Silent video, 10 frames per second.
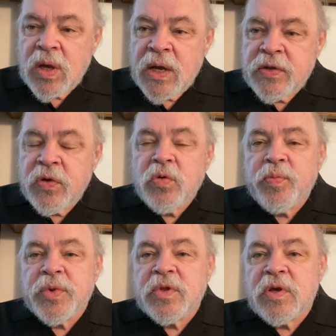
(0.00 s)
I don't
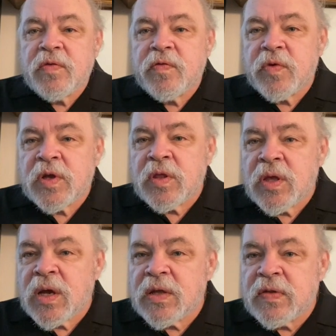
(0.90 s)
believe in
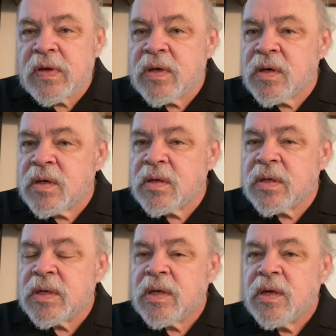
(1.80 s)
the idea
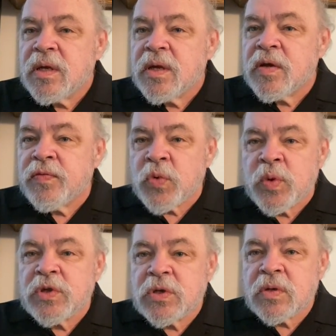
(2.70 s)
of
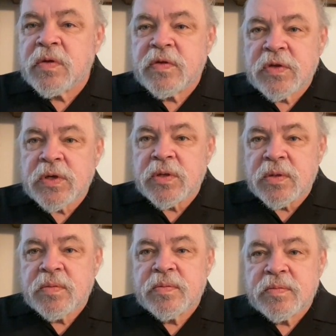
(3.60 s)
original sin.
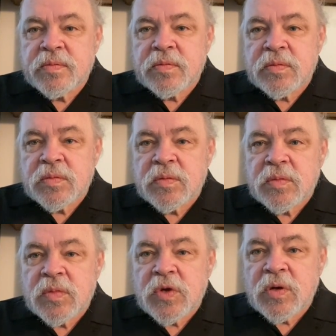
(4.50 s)

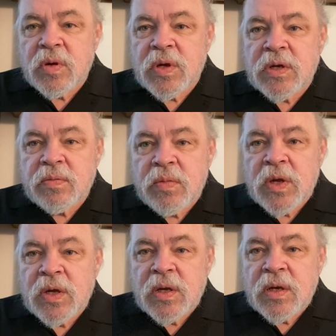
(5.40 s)
All right?
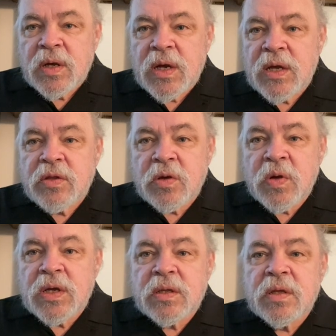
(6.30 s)
I had the
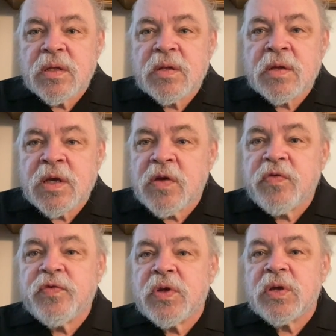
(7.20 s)
great
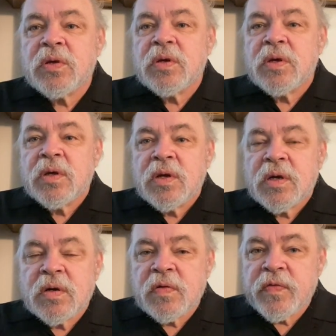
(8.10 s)
gift
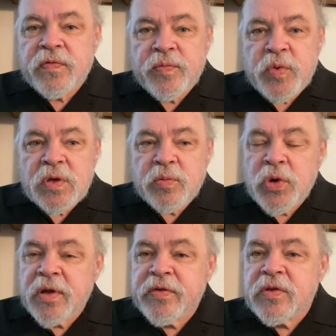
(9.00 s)
of being
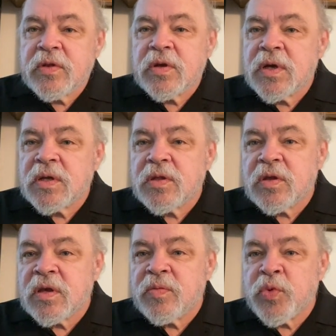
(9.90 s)
present at
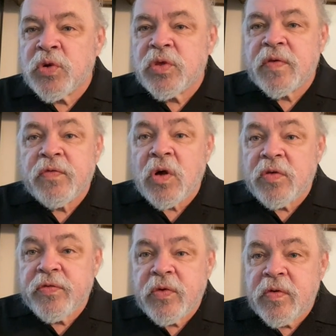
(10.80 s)
the birth of all
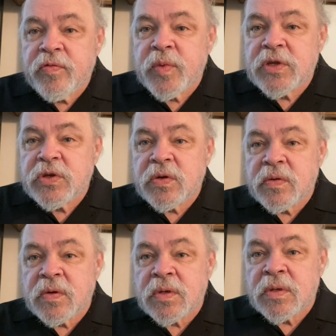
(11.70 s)
four of my
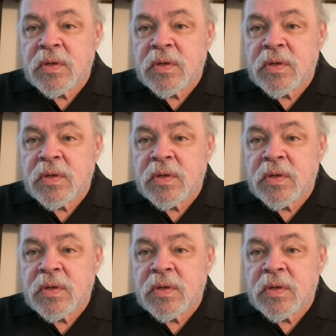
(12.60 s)
children.